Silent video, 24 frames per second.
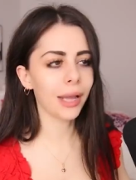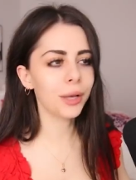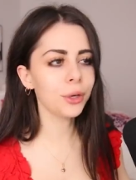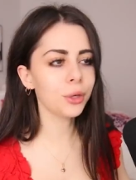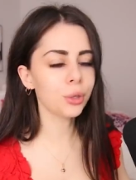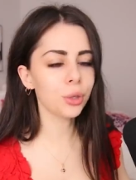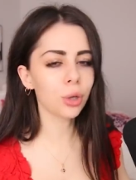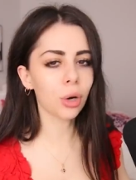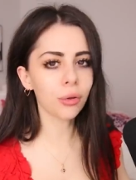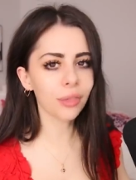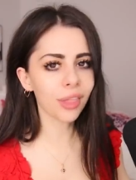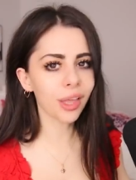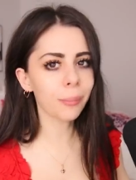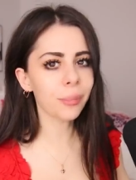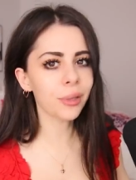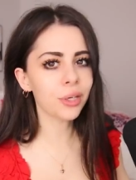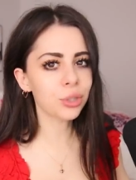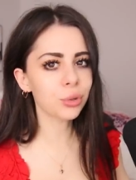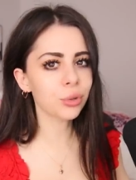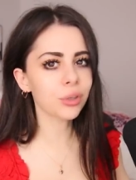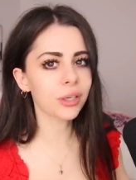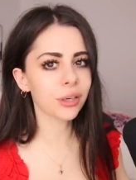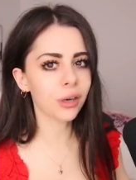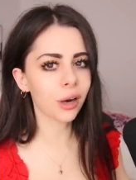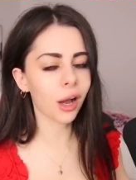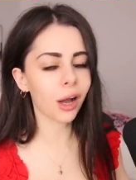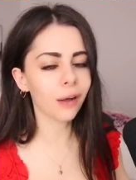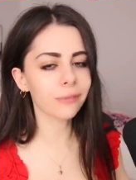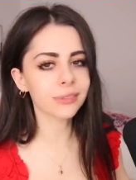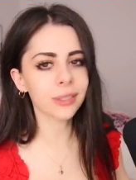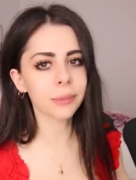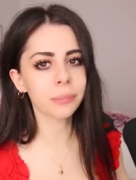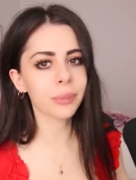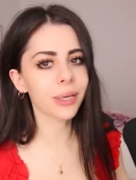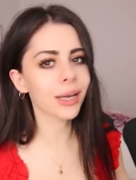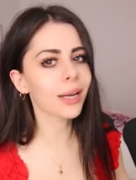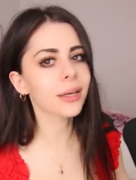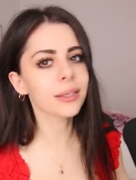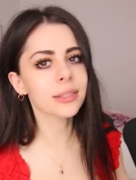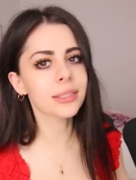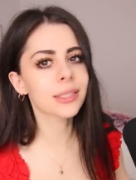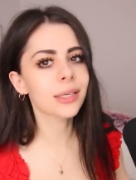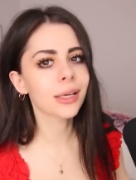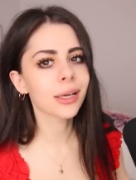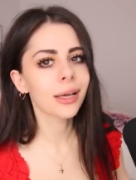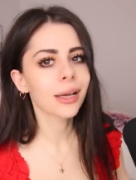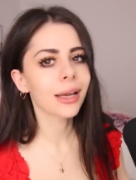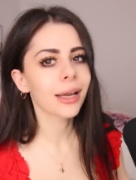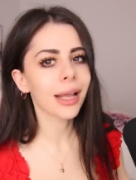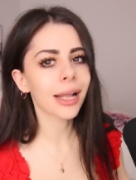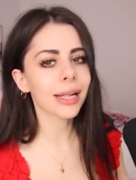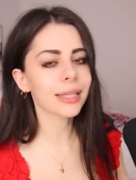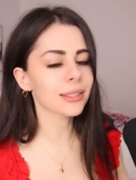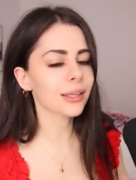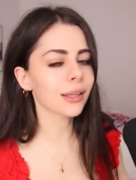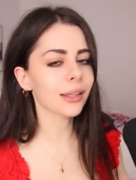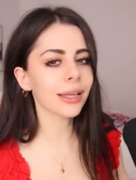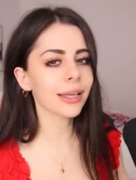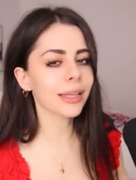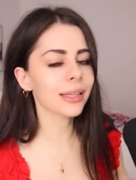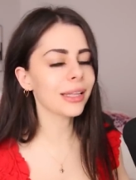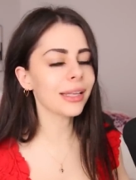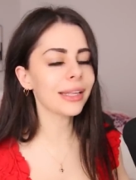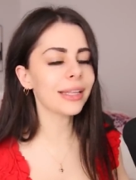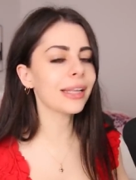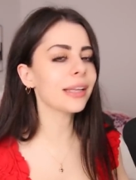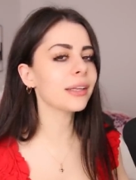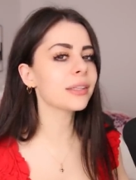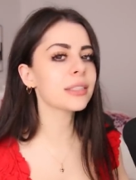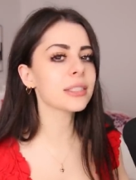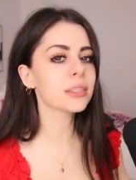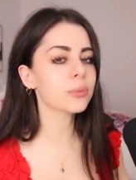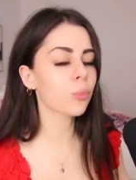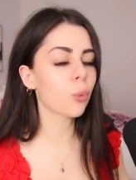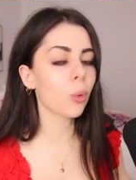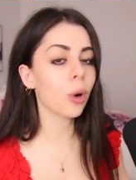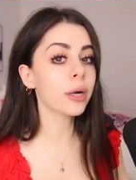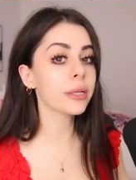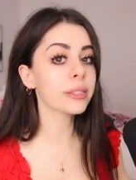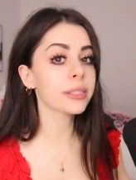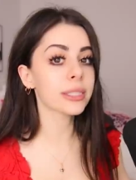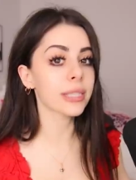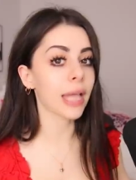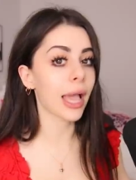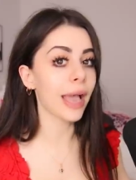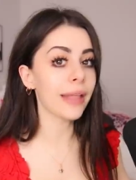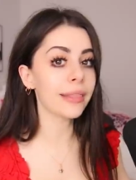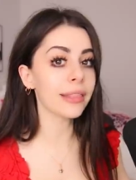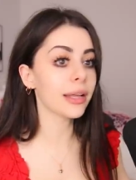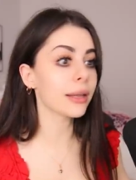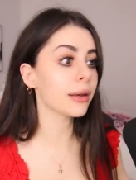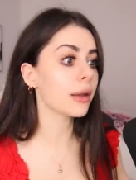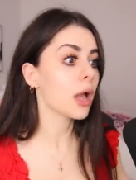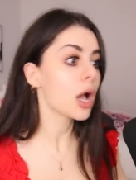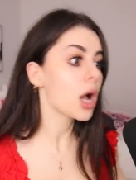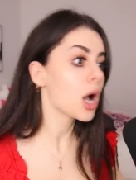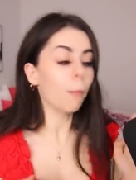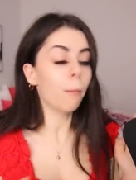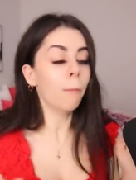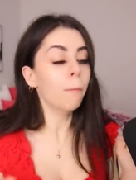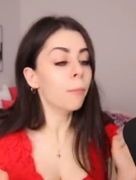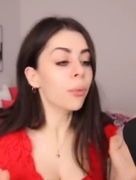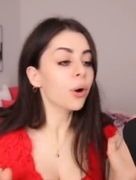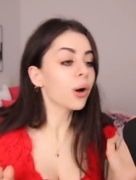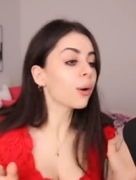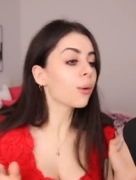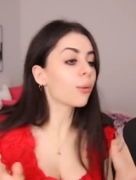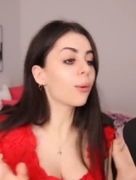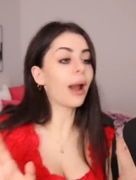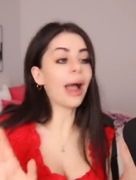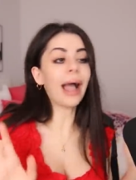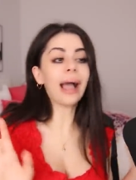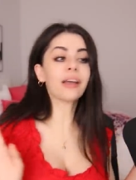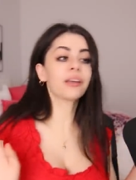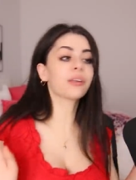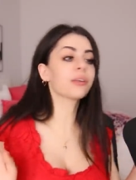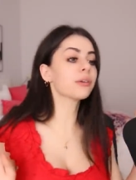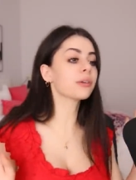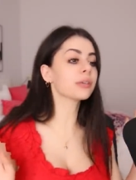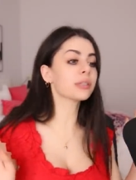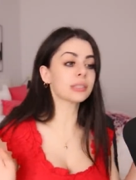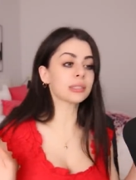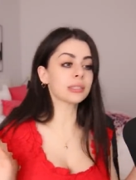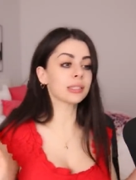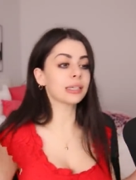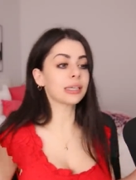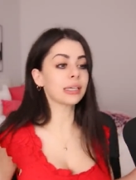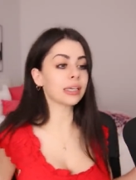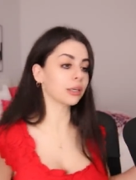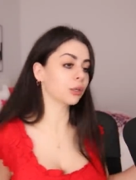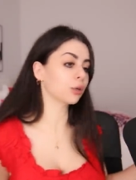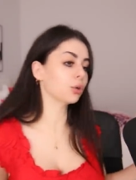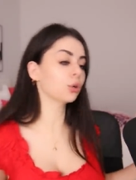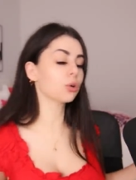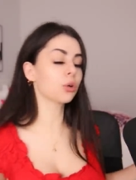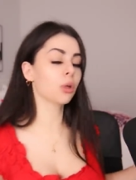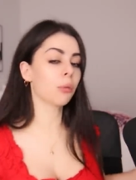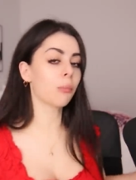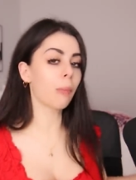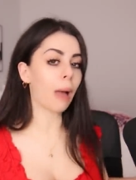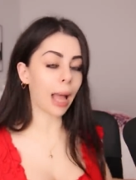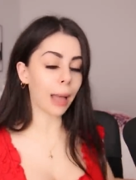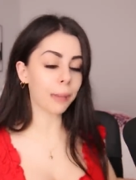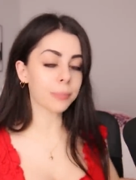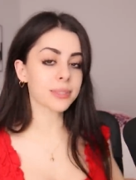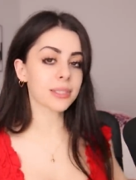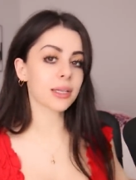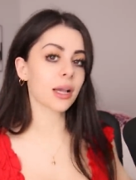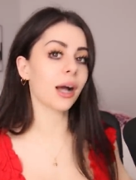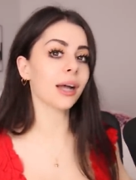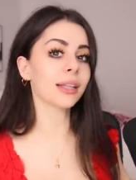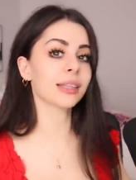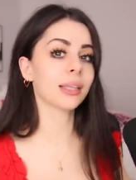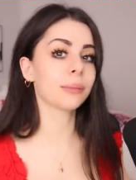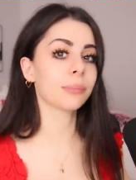And you know they'd be doing it often because it's not like they did this once and then miraculously Google Maps caught